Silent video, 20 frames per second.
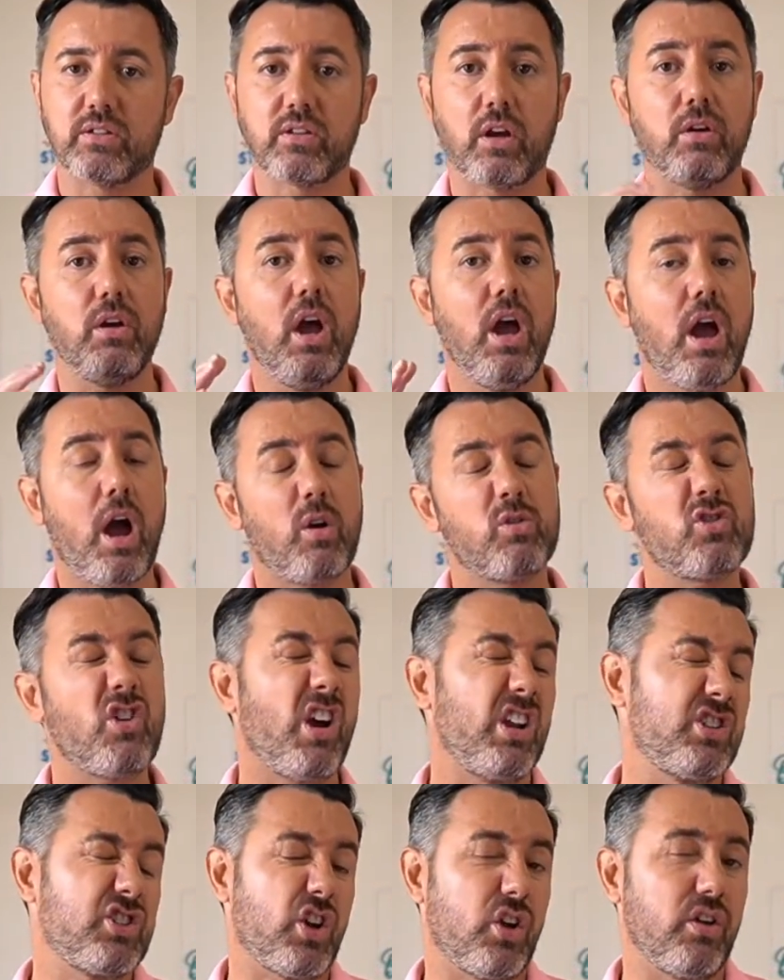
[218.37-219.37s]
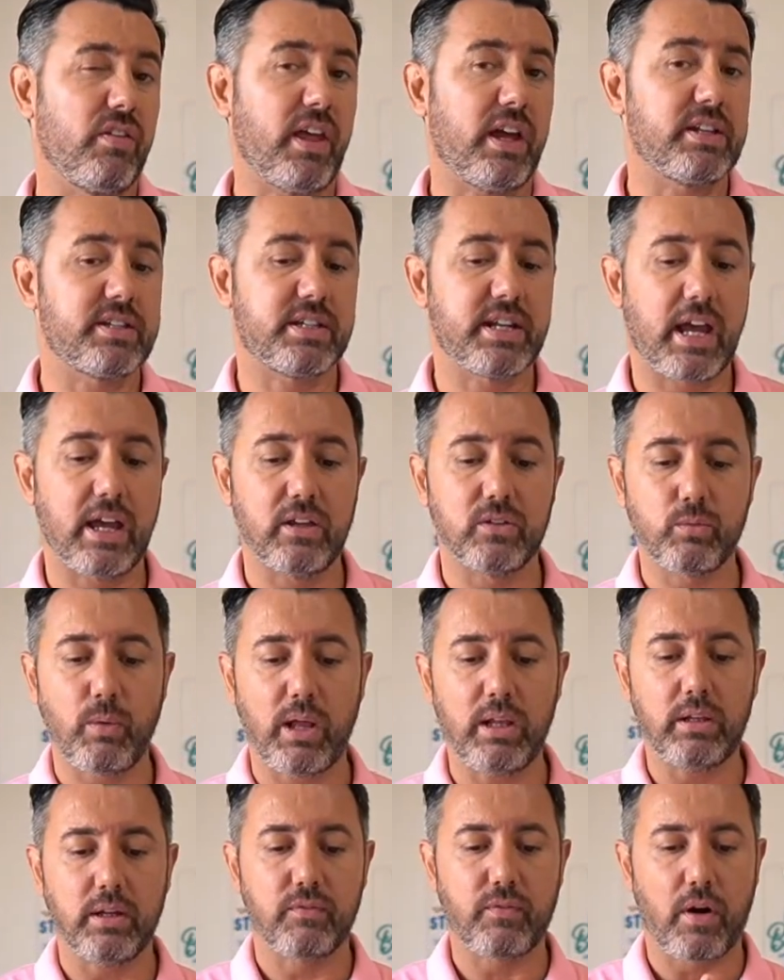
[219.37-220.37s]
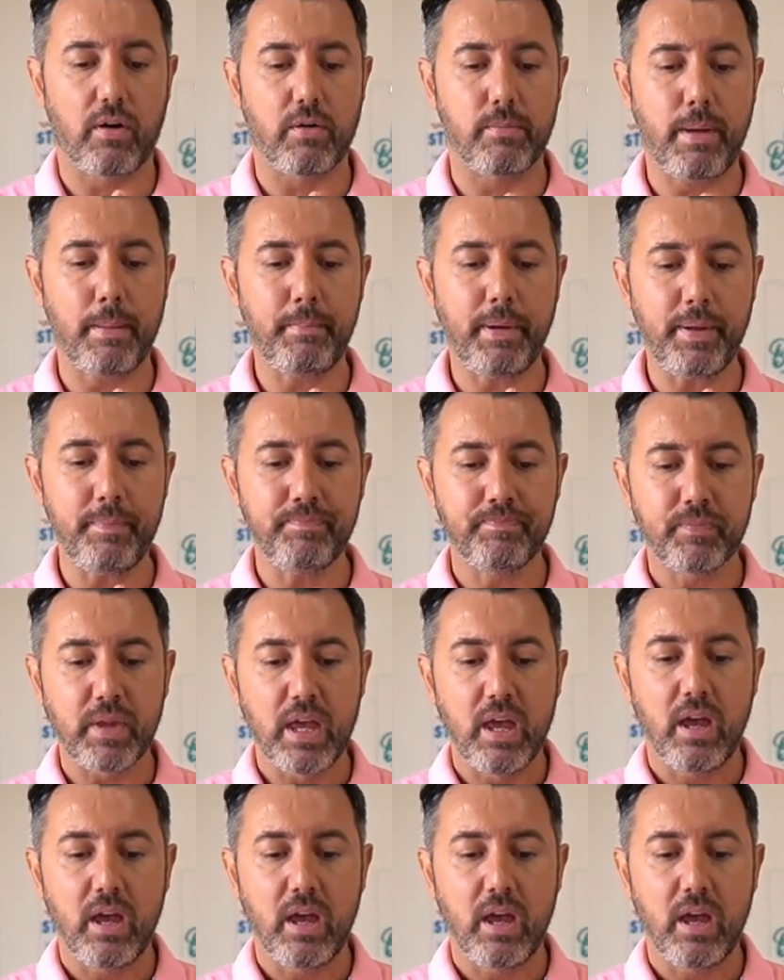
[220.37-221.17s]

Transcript: So I'll try and show you that today as well, if I remember.